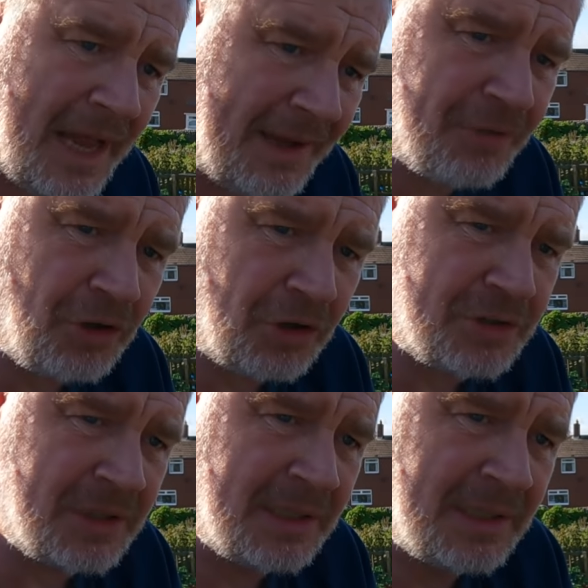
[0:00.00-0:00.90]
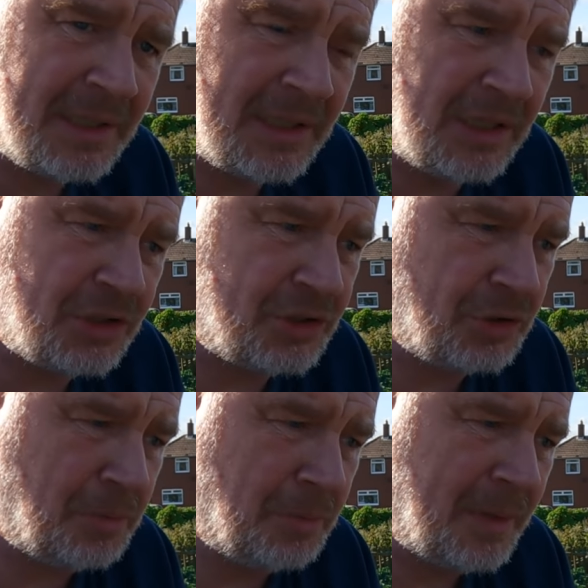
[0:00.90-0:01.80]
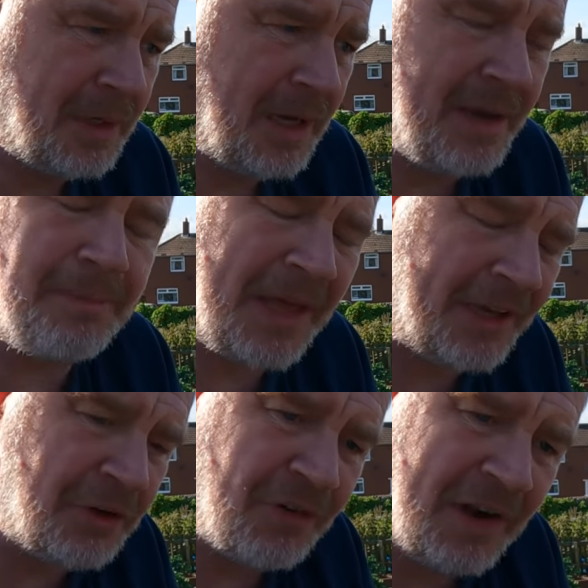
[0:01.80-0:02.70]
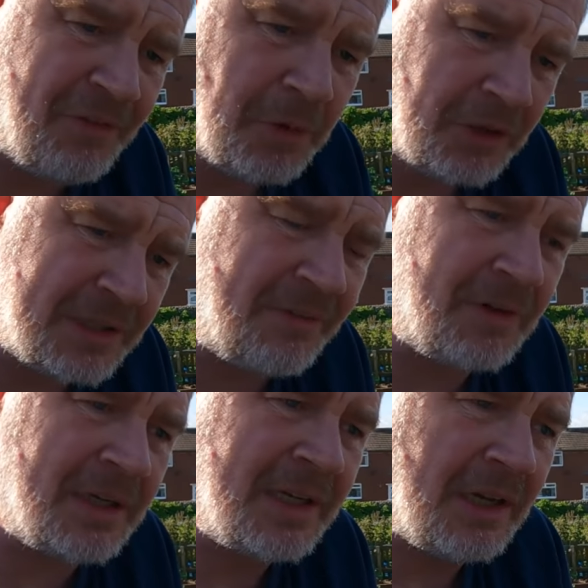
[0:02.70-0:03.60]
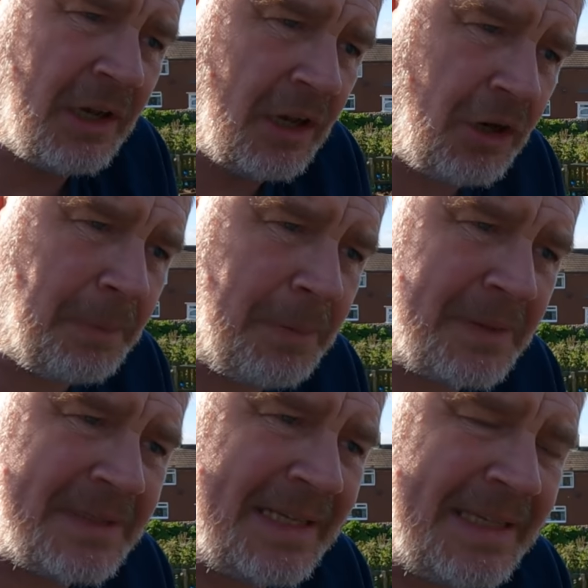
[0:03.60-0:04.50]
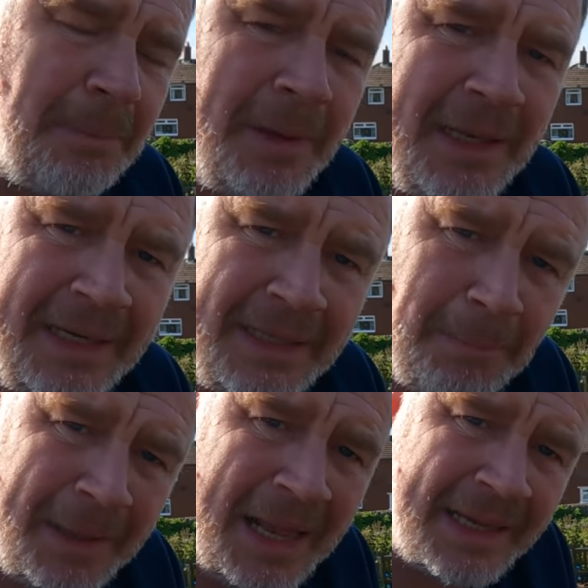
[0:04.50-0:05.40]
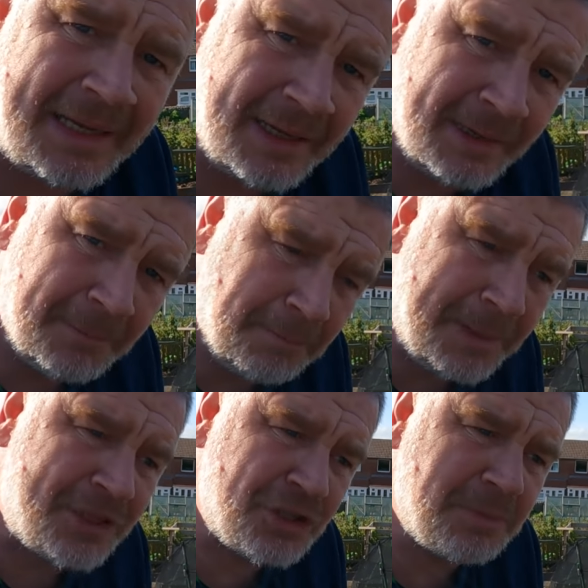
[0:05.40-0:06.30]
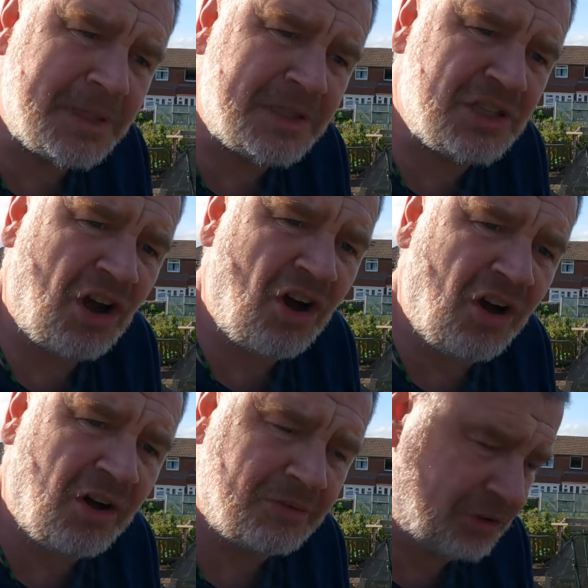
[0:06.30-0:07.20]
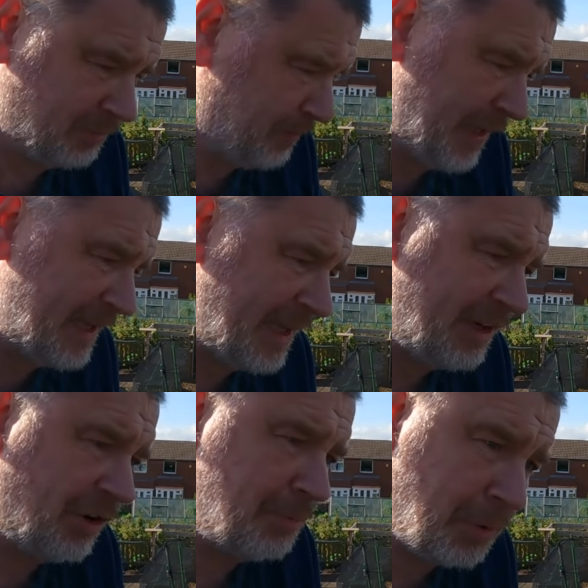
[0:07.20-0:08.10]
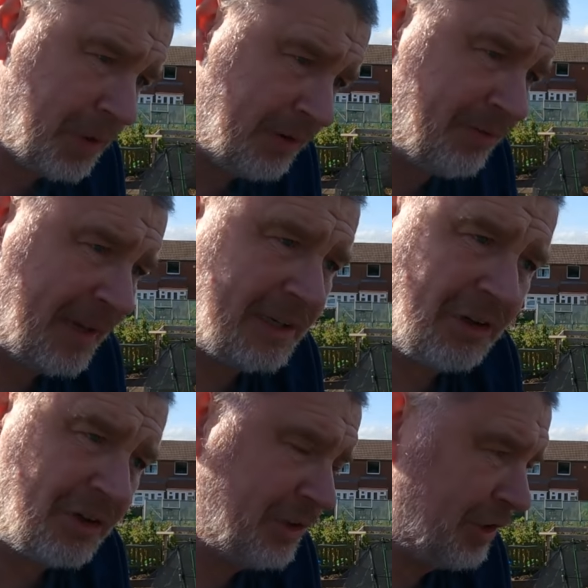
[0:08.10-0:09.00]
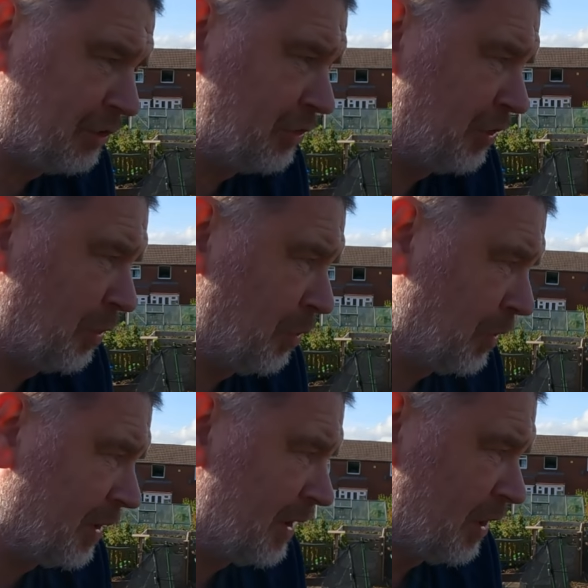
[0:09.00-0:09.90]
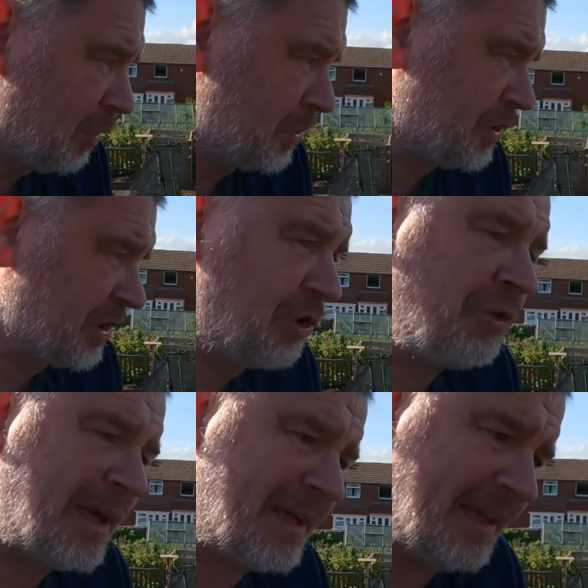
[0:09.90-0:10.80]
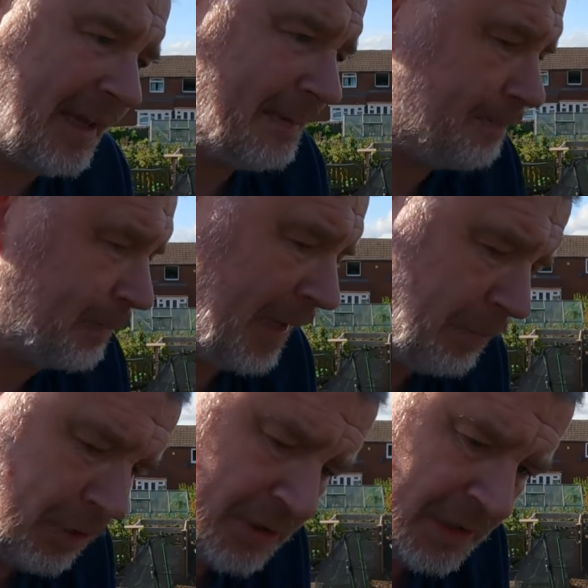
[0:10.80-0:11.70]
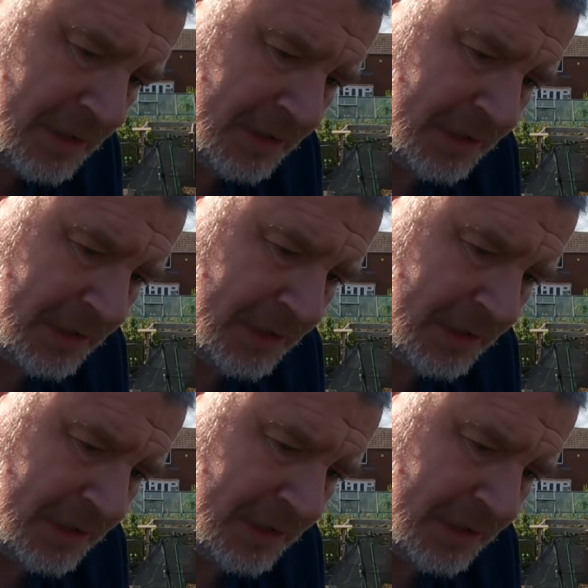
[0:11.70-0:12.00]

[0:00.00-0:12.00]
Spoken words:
I've got some, and thank you for everyone, because a lot of people said the black bitumen tar, just paint that on, put your felt on, you're good to go, which is a great thing. I'm not